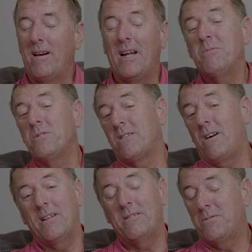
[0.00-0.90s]
it. And
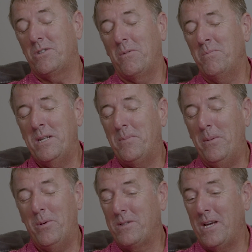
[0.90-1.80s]
I had so many
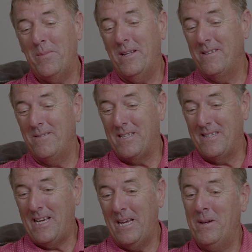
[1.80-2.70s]
people tell me that it was
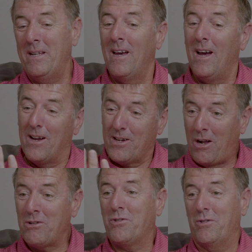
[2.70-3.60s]
the same in
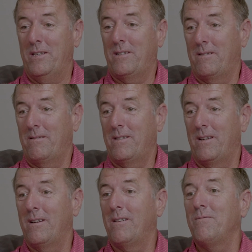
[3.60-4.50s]
countries
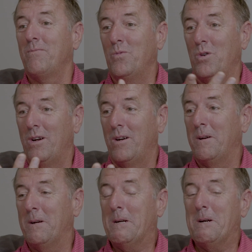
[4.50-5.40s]
that were
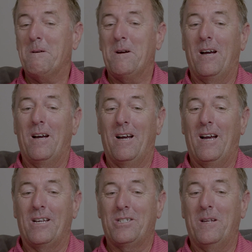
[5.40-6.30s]

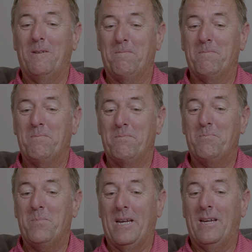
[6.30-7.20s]
actually
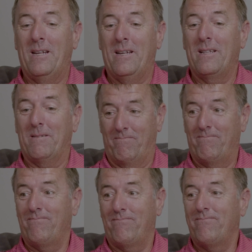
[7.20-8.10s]
making it
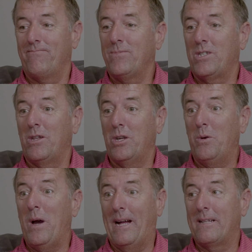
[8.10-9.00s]
so that
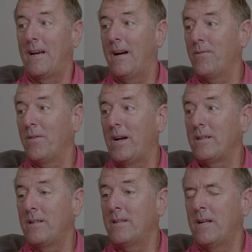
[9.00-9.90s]
you had to have the
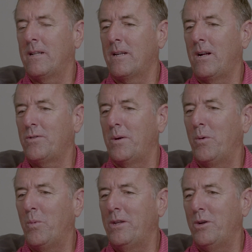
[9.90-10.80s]
vaccine to get into the country.
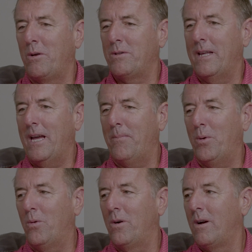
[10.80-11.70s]
But when you go to the
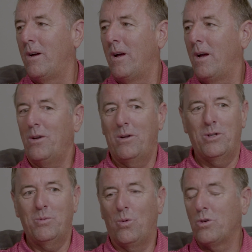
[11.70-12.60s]
airport,
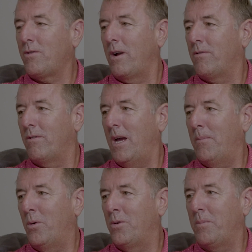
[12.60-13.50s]
just walk straight through the
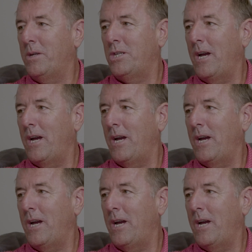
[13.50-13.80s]
airport, nobody